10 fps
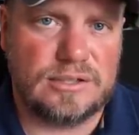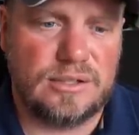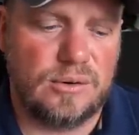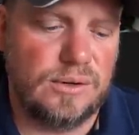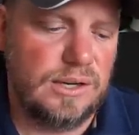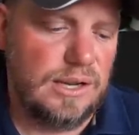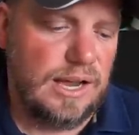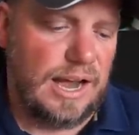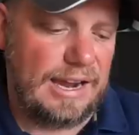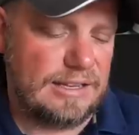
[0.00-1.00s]
So
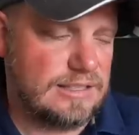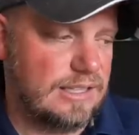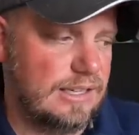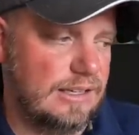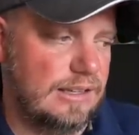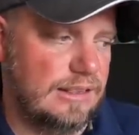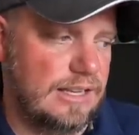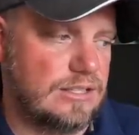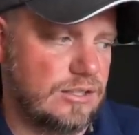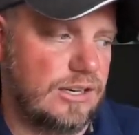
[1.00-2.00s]
I could see
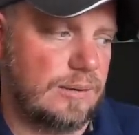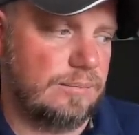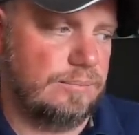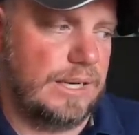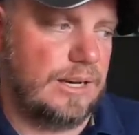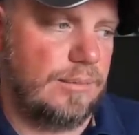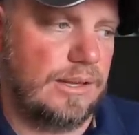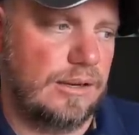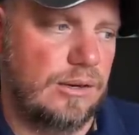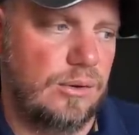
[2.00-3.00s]
this truck becoming
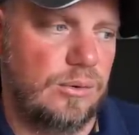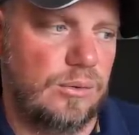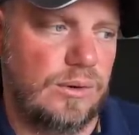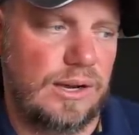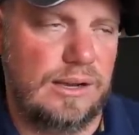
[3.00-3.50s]
the new